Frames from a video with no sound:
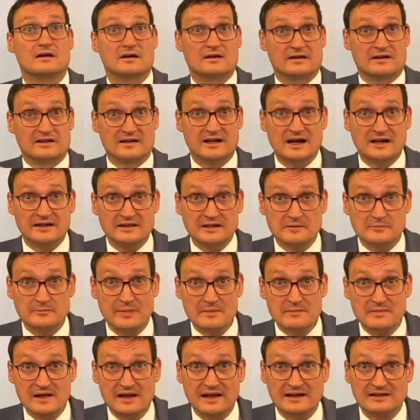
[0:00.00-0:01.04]
Regarding
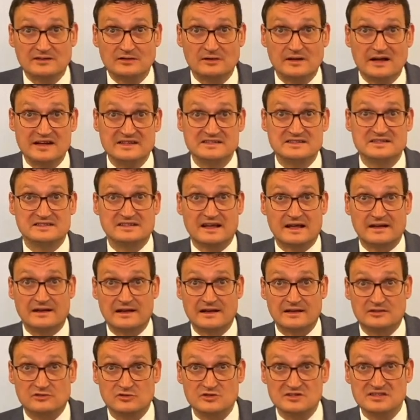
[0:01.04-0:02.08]
PEM electrolyzers and
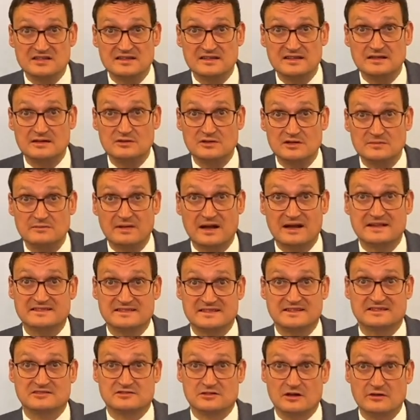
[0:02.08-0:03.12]
electricity grid
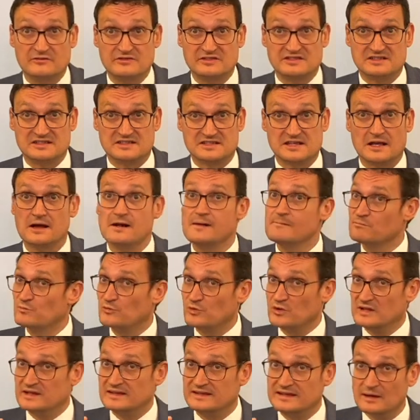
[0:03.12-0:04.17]
balancing services,
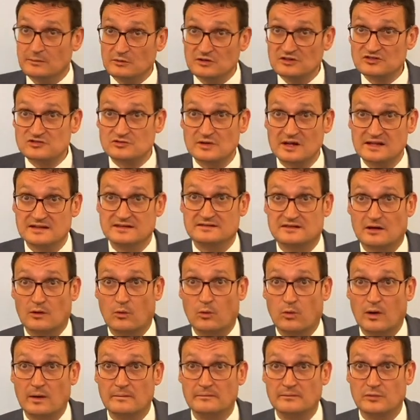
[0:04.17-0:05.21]
we demonstrated a
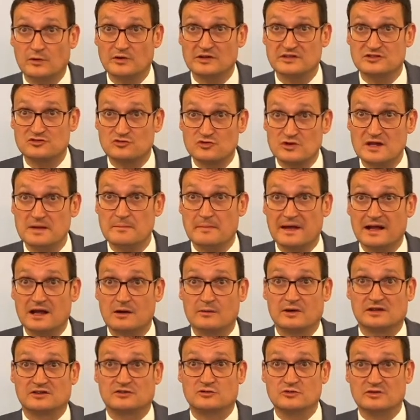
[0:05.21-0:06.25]
1.3
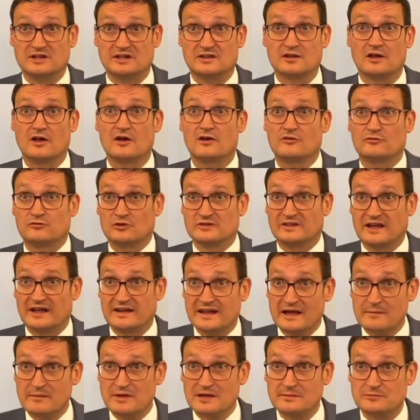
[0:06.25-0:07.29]
megawatt unit for
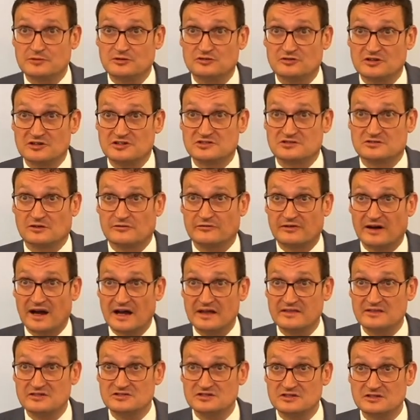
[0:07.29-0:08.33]
dynamic production of
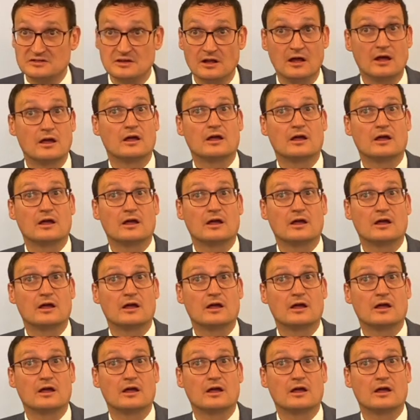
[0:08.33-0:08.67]
hydrogen,